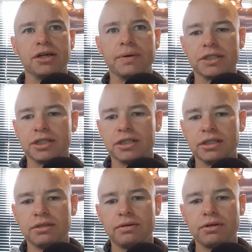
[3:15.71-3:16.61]
your question,
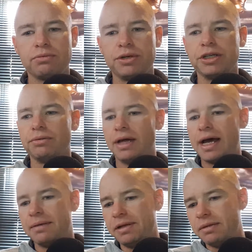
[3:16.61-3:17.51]

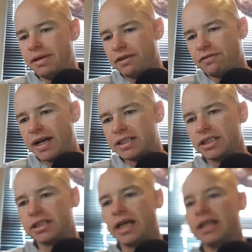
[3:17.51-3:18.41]
intermediate
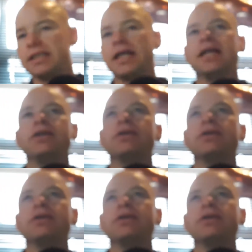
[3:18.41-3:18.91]
fasting, say, let's say